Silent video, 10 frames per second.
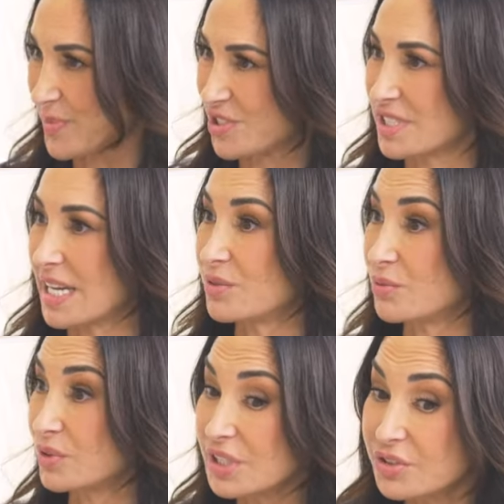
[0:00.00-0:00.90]
pitches. I
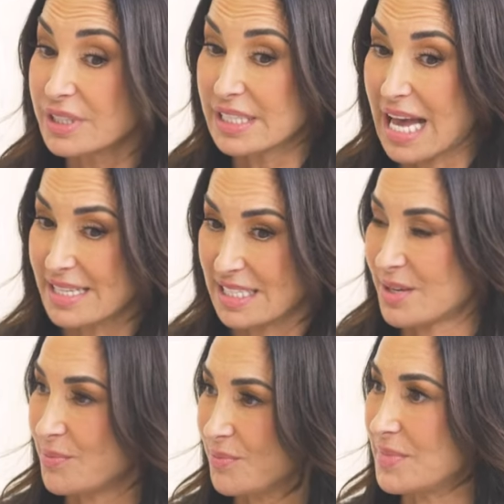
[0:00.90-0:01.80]
literally, as
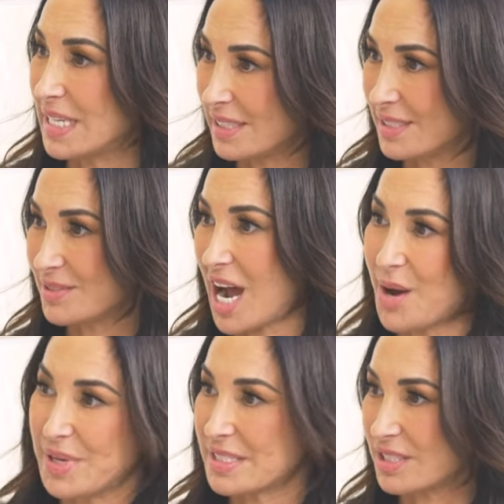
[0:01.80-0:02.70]
I meet
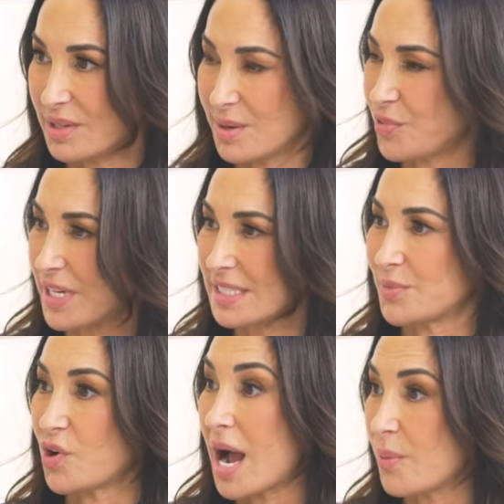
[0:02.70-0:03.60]
topics and embrace them,
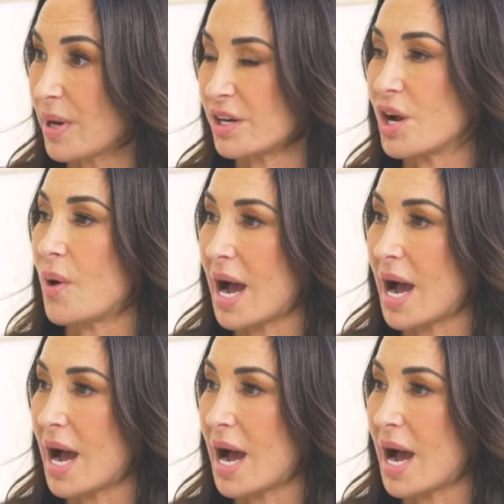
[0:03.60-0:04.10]
or I want to know,